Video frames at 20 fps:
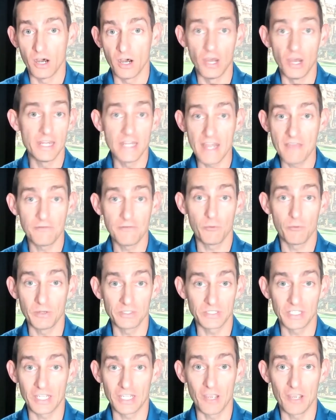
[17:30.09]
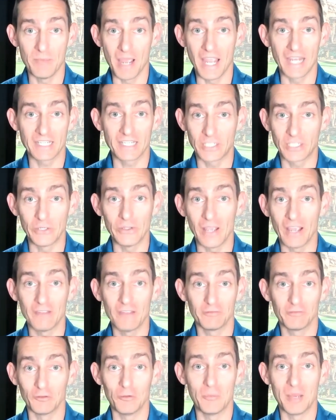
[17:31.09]
I never want to go back to
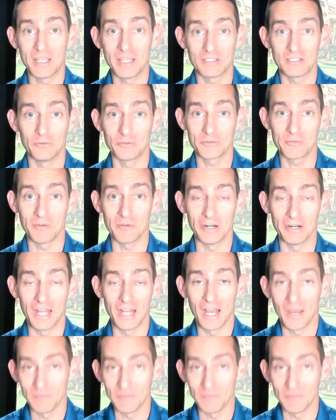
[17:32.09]
a floor-based launch monitor.